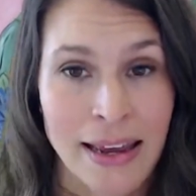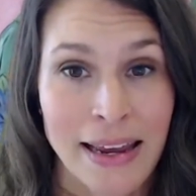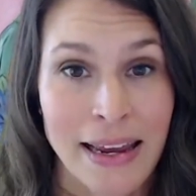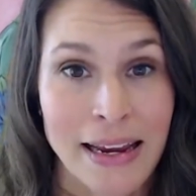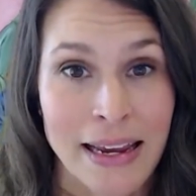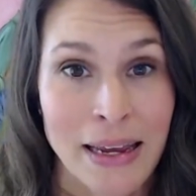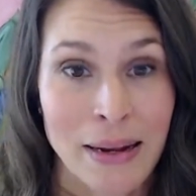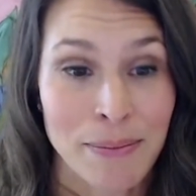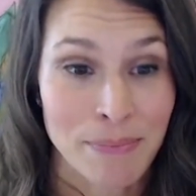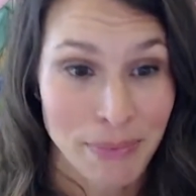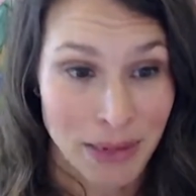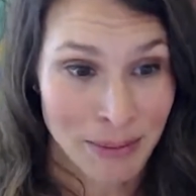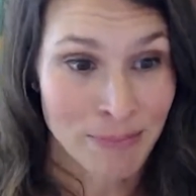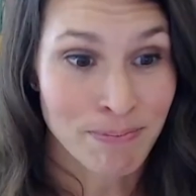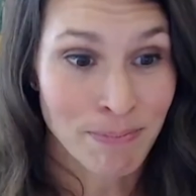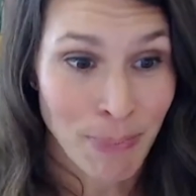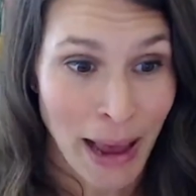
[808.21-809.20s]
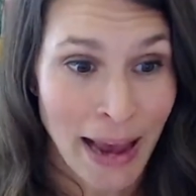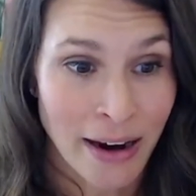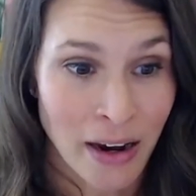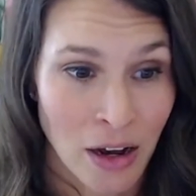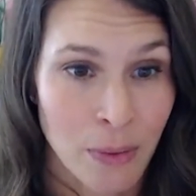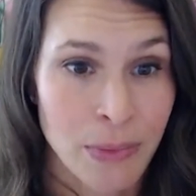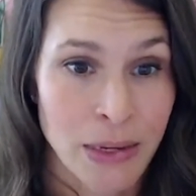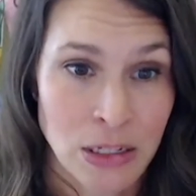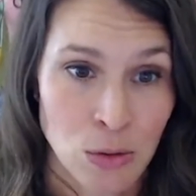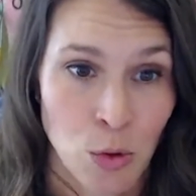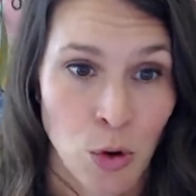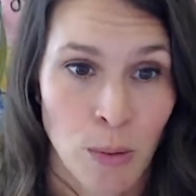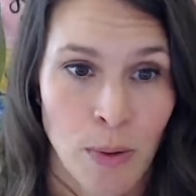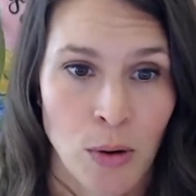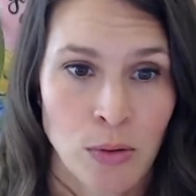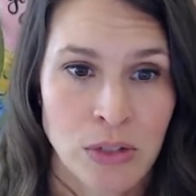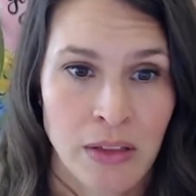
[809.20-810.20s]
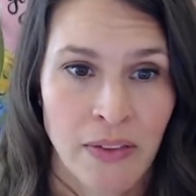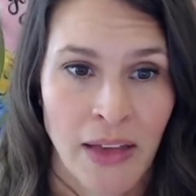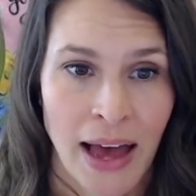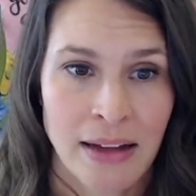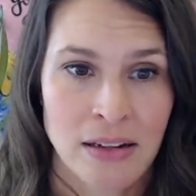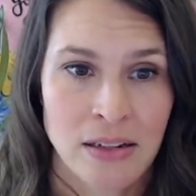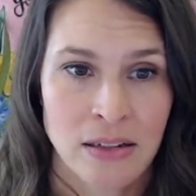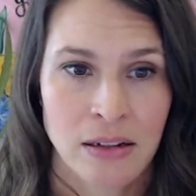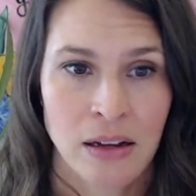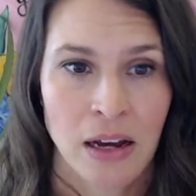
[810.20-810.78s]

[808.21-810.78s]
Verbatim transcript: it can back up these hormones and that's